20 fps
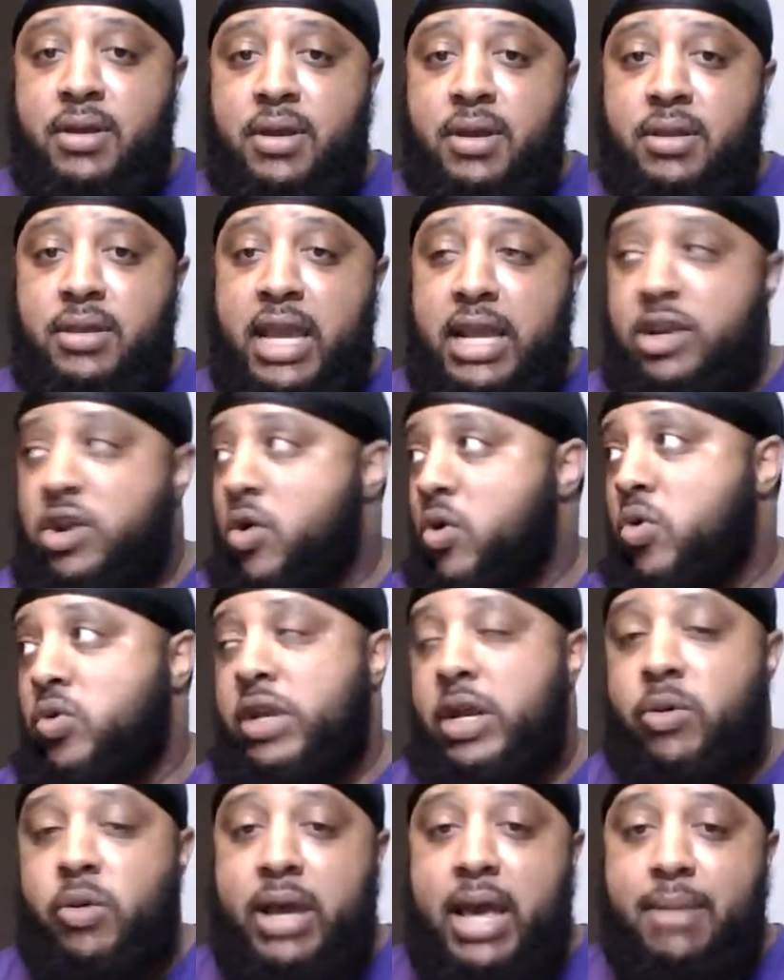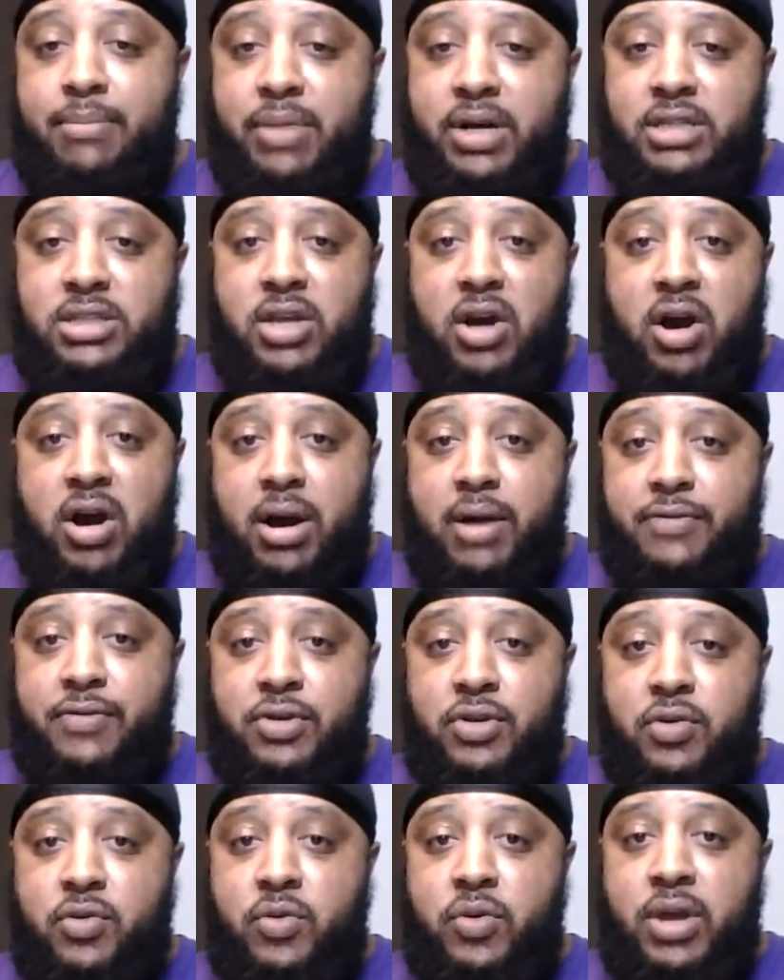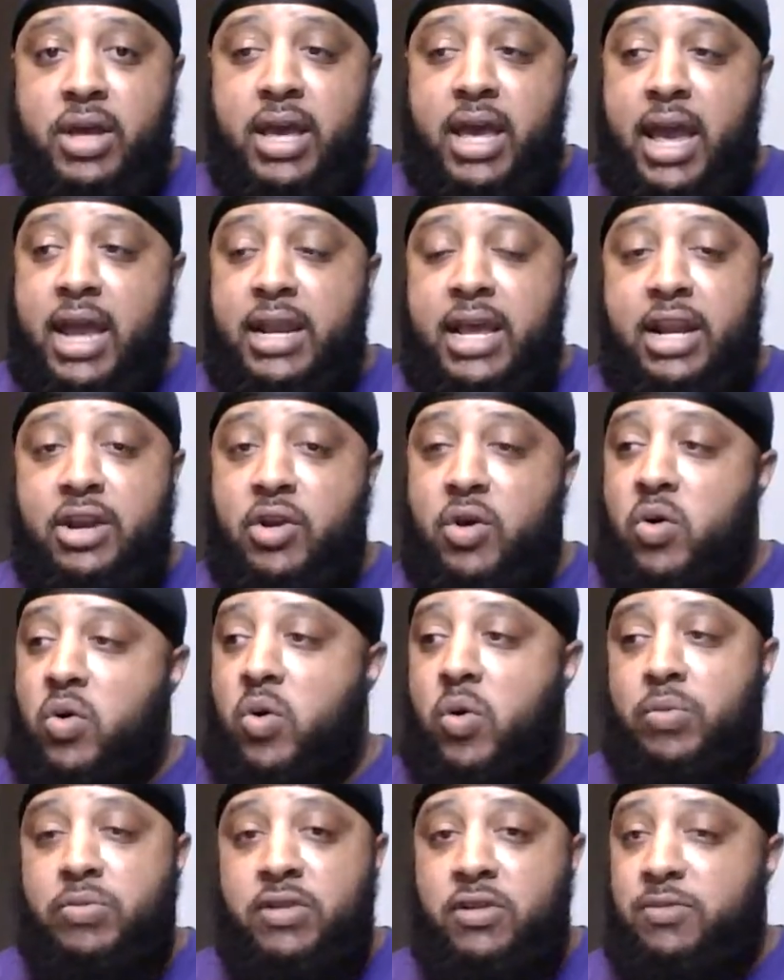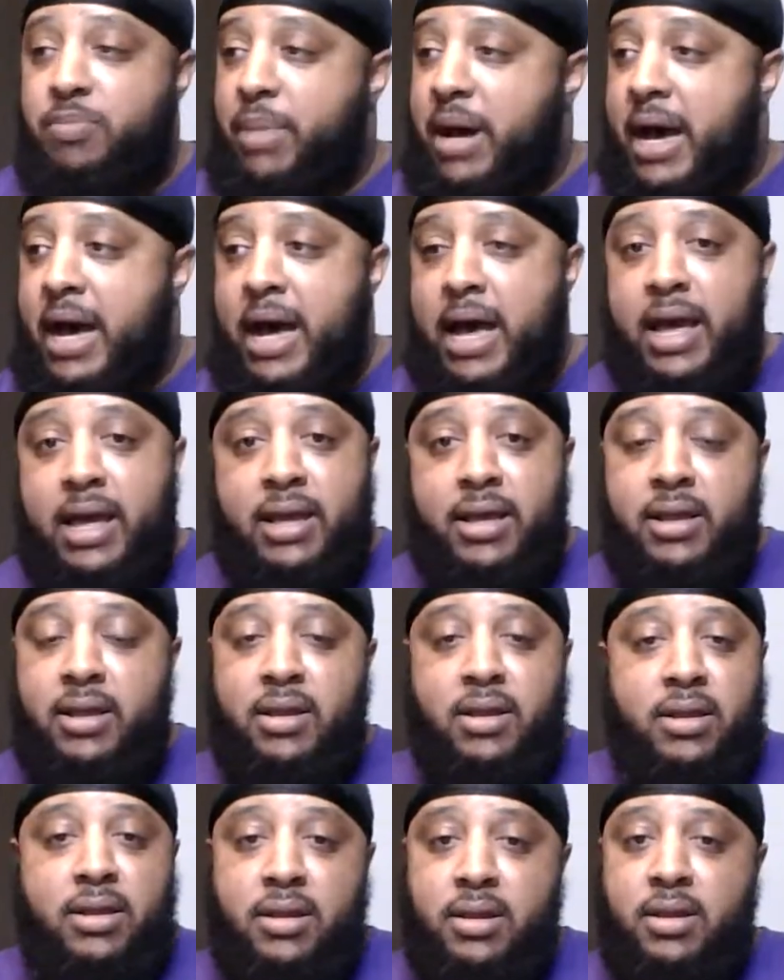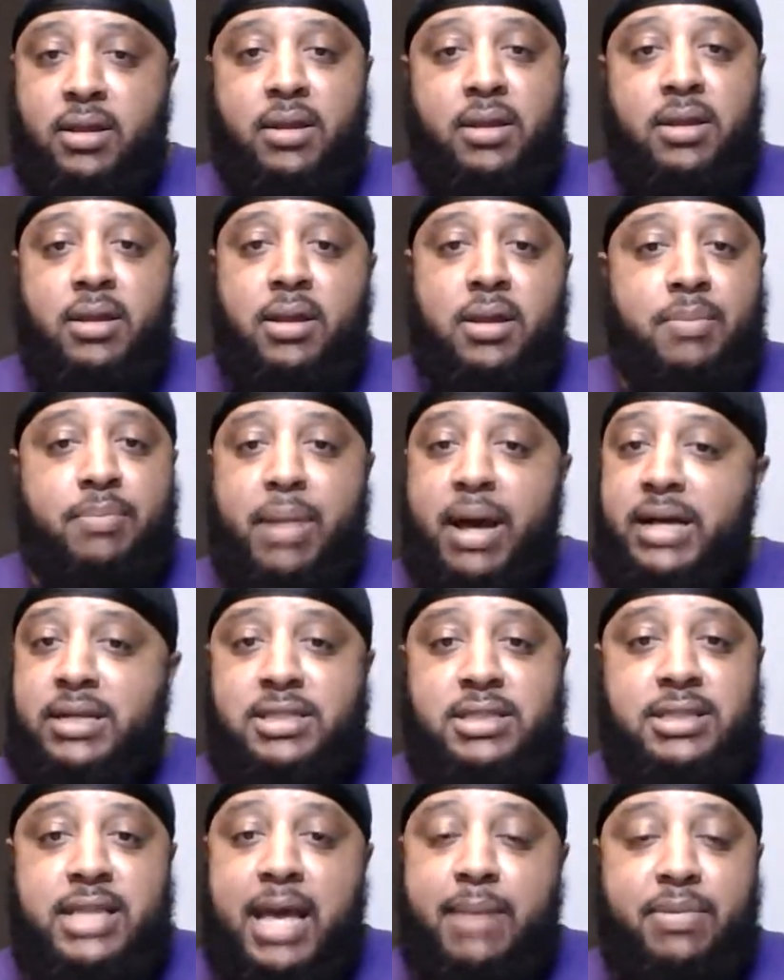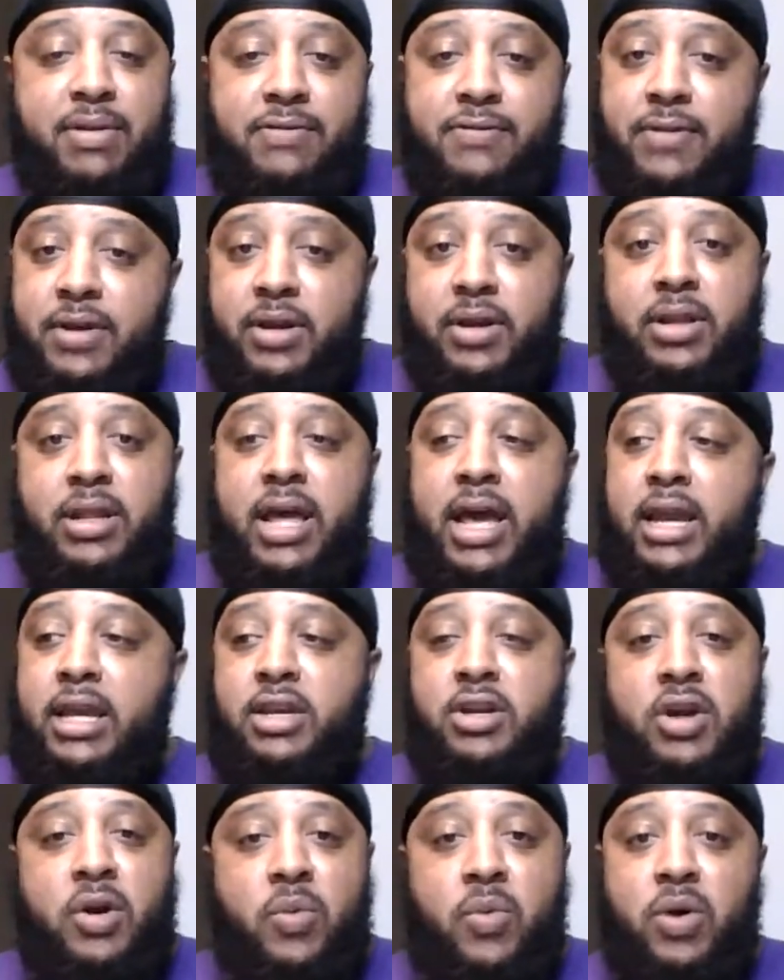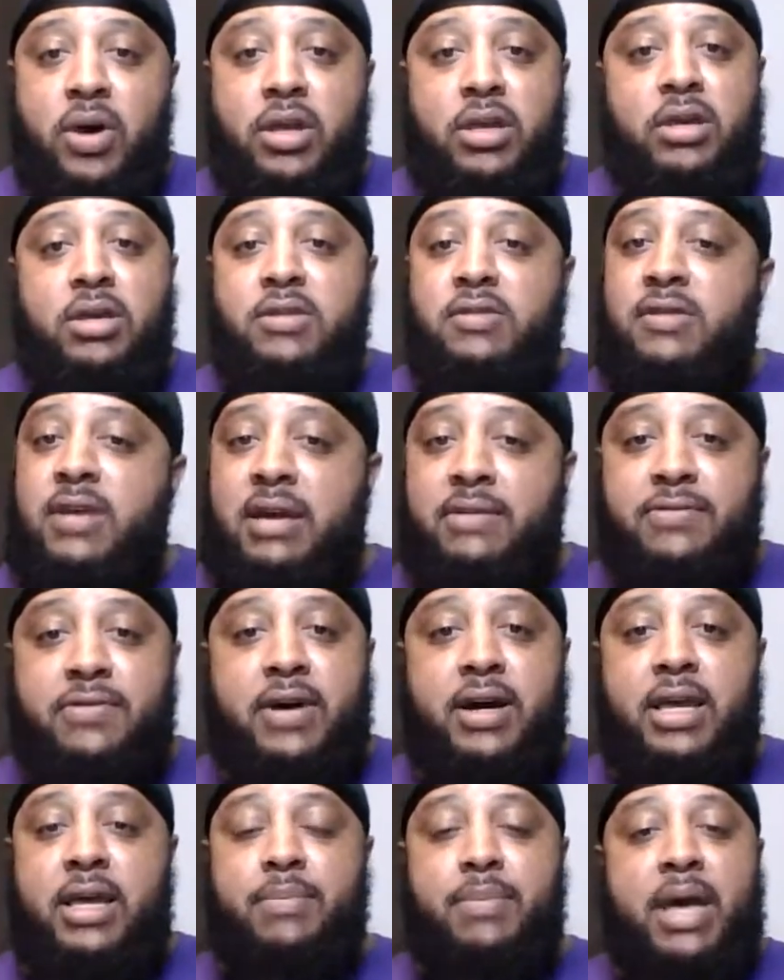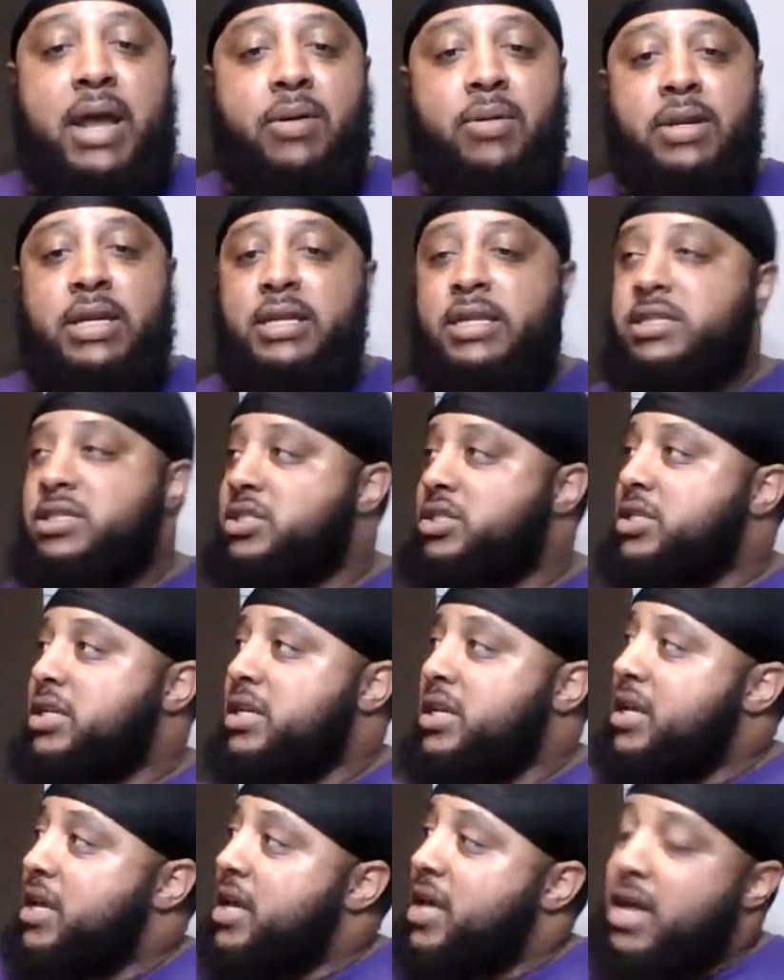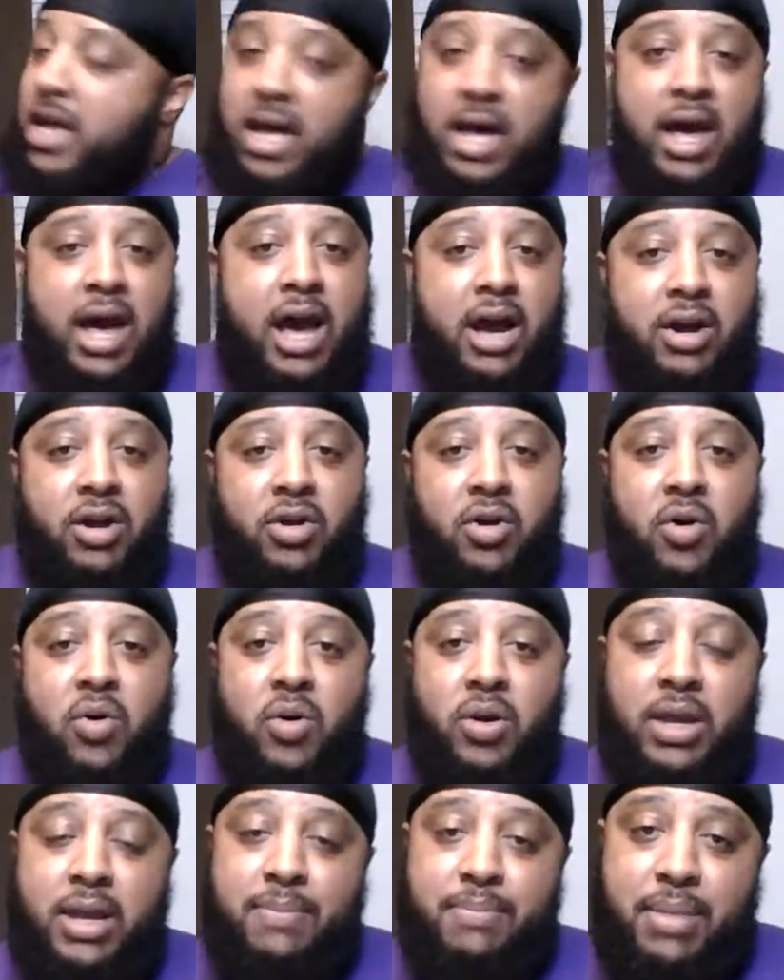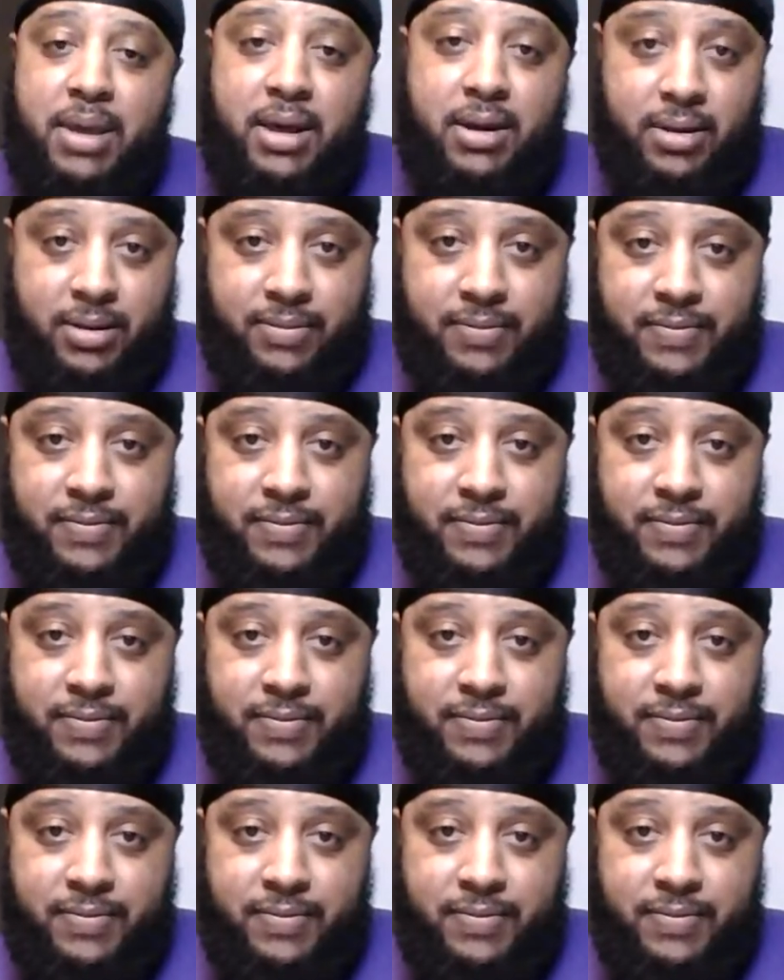they know they don't got much to offer you, and they know just by a snap of the finger, like, you know what, you could say, fuck it, man, I don't need this shit. I could go get better.